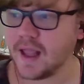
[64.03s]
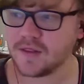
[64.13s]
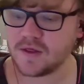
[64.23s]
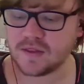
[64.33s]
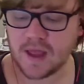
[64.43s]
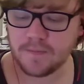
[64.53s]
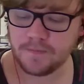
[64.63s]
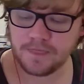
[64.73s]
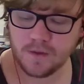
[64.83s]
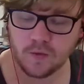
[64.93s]
I think that
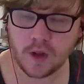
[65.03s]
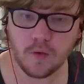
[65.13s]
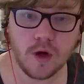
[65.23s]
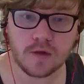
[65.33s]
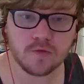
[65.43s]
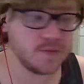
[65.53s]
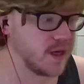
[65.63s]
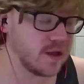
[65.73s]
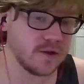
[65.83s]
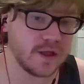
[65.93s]
what I want would be
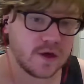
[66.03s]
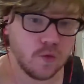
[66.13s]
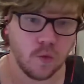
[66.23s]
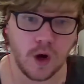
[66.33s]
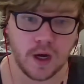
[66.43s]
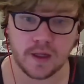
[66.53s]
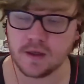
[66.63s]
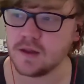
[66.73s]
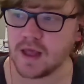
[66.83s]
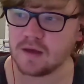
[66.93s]
a Link 1
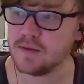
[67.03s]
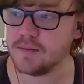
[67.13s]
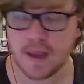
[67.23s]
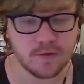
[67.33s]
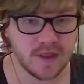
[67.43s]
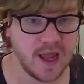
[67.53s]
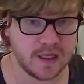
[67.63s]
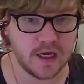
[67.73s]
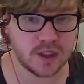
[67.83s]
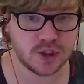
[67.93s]
that can be made with
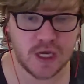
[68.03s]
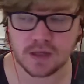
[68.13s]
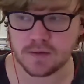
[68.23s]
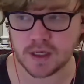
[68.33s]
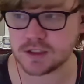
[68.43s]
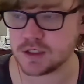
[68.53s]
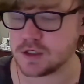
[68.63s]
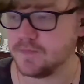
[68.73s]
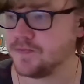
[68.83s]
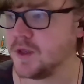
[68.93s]
any Unchained monster.
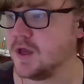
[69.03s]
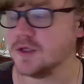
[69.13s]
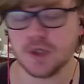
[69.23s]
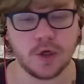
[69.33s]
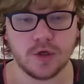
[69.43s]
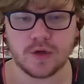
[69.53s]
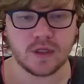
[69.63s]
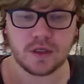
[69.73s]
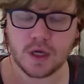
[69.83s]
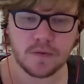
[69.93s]
So you
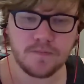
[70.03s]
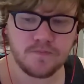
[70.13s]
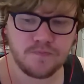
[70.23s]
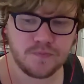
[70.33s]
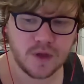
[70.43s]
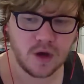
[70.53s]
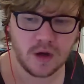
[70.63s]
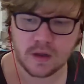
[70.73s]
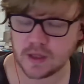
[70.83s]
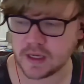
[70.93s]
can,
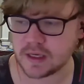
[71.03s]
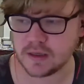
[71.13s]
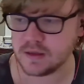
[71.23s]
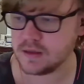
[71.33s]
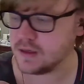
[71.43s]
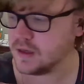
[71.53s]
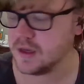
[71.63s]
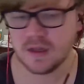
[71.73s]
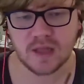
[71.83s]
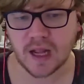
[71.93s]
on like
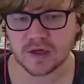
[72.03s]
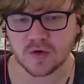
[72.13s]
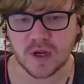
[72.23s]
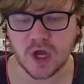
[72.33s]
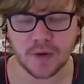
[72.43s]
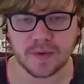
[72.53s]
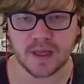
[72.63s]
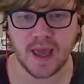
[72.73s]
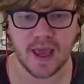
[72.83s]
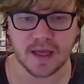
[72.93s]
not a great opening
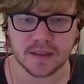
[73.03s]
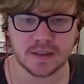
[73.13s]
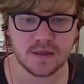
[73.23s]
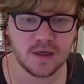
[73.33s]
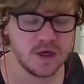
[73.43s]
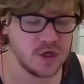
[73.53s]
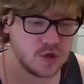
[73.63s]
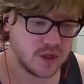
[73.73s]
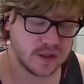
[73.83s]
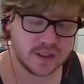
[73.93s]
hand, you
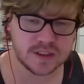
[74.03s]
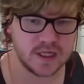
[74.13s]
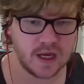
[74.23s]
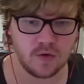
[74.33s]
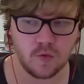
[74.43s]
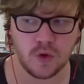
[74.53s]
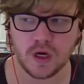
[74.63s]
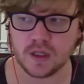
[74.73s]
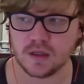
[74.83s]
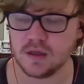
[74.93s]
can at least get out
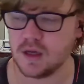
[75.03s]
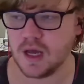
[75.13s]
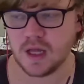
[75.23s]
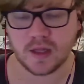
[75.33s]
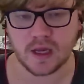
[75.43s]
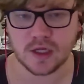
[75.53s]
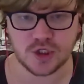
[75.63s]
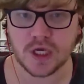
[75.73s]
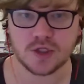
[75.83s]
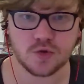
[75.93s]
one like
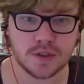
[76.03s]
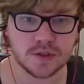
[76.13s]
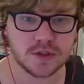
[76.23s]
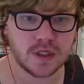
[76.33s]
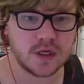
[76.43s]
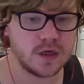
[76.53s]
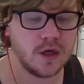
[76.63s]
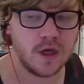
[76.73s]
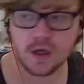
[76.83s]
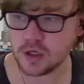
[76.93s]
Unchained Twins or something,
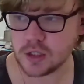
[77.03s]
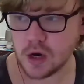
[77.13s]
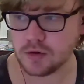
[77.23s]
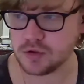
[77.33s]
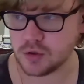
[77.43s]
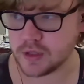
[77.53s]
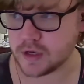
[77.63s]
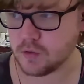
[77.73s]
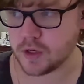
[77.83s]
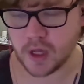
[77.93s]
go into a
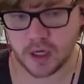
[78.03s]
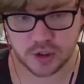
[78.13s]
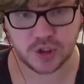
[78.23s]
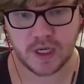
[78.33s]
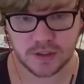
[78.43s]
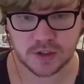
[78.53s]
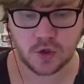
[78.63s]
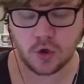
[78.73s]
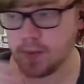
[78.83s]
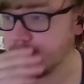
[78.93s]
Link 1 Unchained
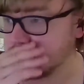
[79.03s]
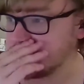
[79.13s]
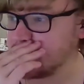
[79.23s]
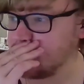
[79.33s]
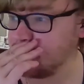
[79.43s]
Soul monster,